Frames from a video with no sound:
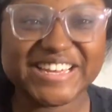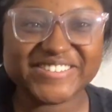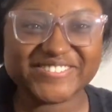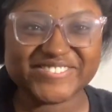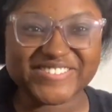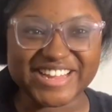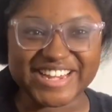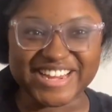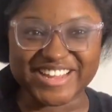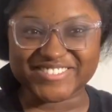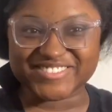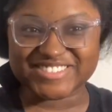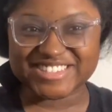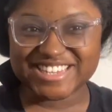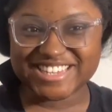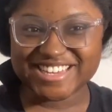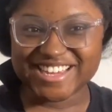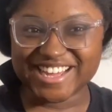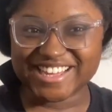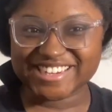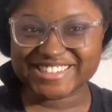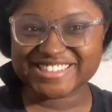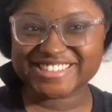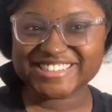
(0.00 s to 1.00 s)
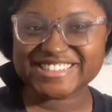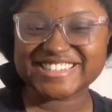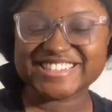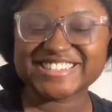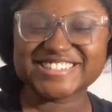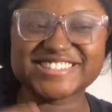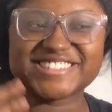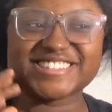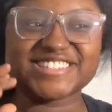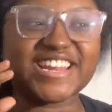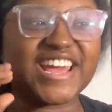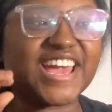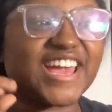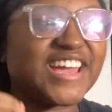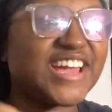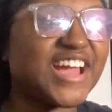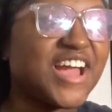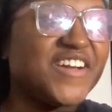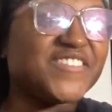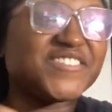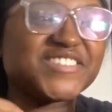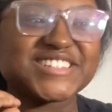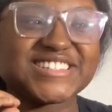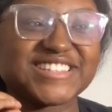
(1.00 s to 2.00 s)
My name is Kiana and today
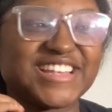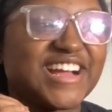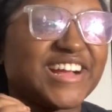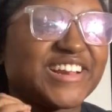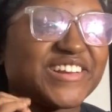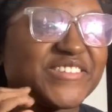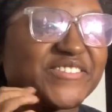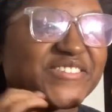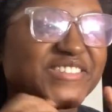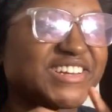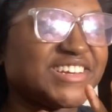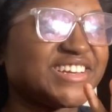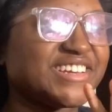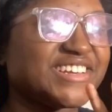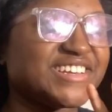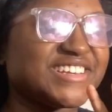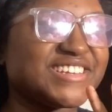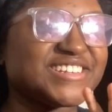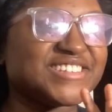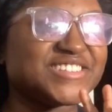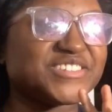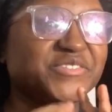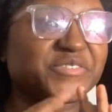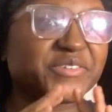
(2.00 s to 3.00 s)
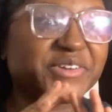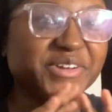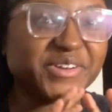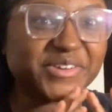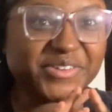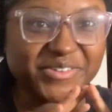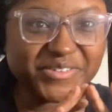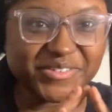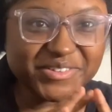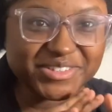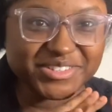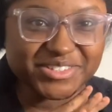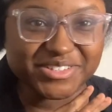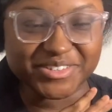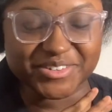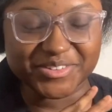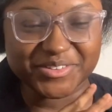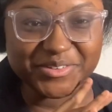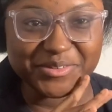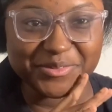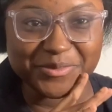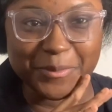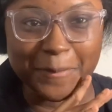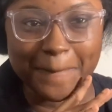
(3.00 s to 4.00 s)
I'm excited because we're going to
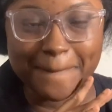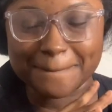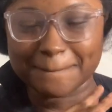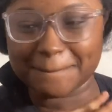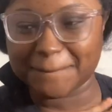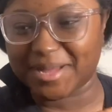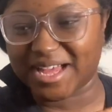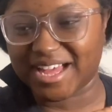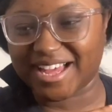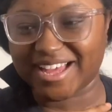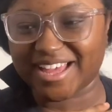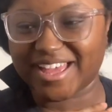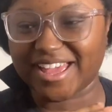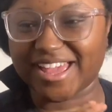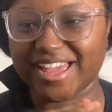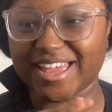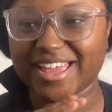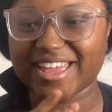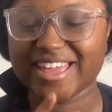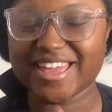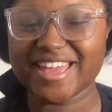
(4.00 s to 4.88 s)
do my